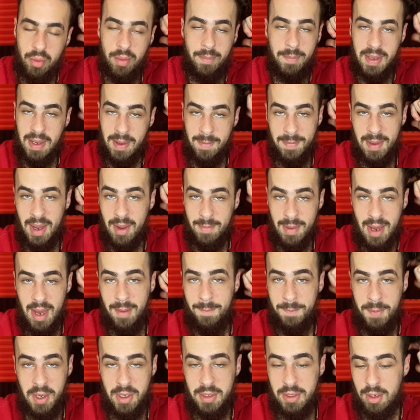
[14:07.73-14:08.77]
with me about my
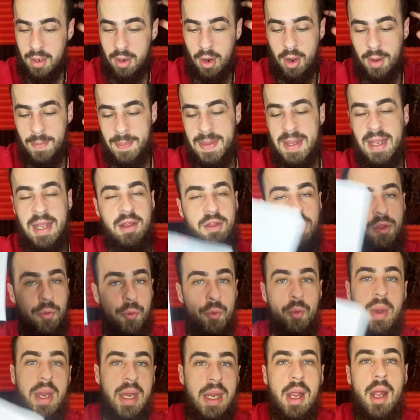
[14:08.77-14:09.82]
opinion on these
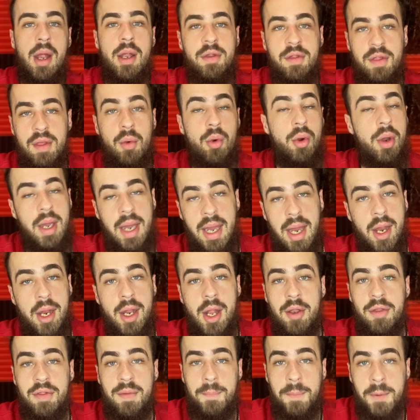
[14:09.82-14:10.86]
three guns or
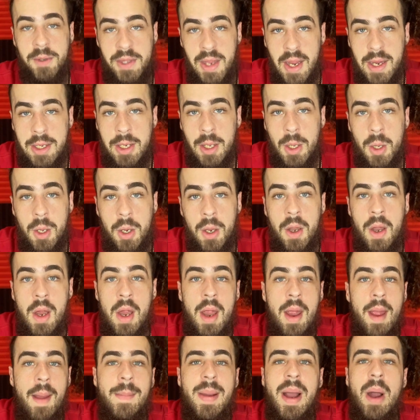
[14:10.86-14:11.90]
handguns in particular,
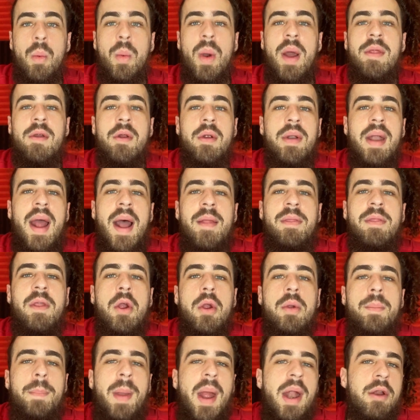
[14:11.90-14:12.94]
about whether or not
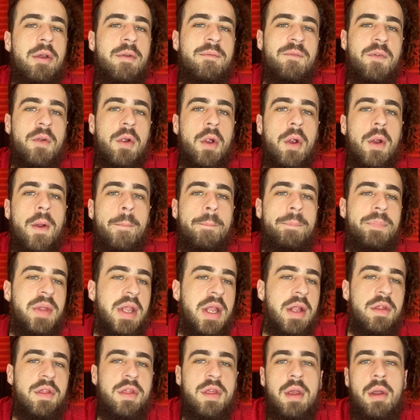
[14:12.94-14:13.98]
they're better for
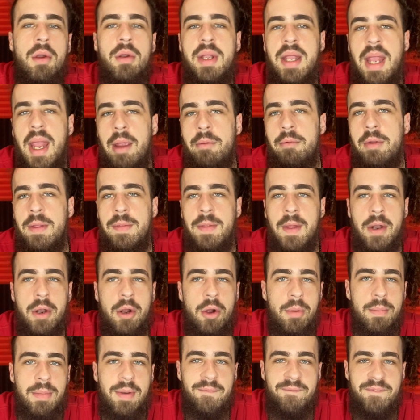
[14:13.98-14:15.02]
concealed carry than
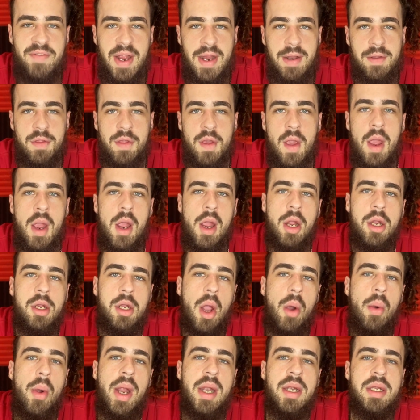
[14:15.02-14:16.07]
home defense,
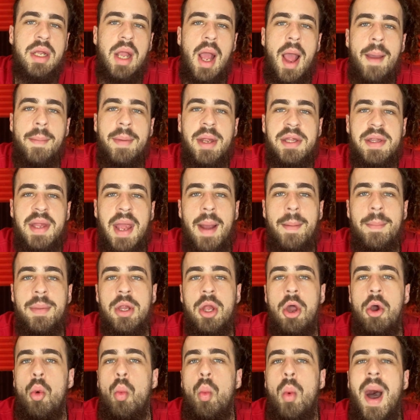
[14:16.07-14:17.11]
go ahead and comment down
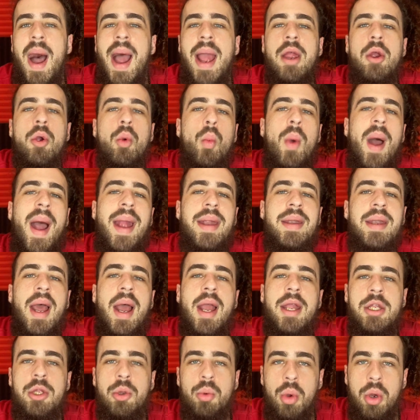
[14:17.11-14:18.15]
below why or why
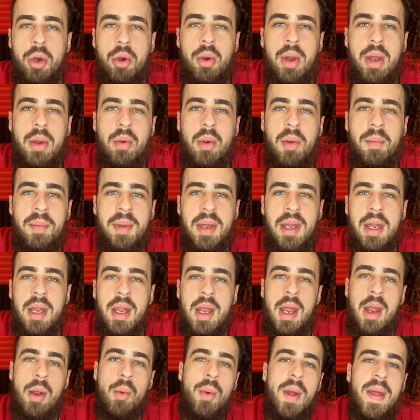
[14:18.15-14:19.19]
not you agree with me.
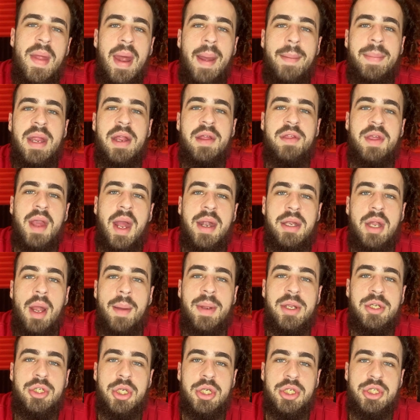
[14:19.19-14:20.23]
With that being said,
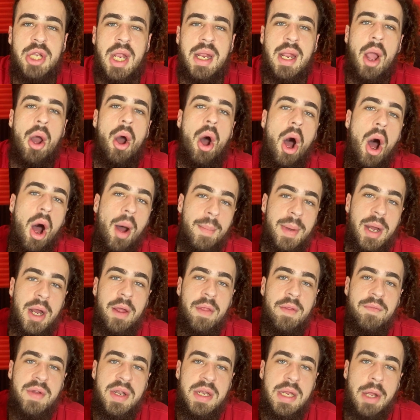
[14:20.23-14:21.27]
y'all make sure to check out all my
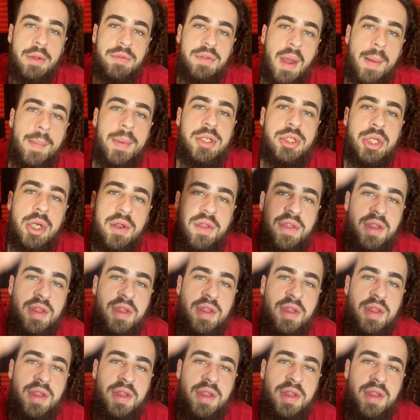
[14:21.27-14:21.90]
other videos. Y'all make sure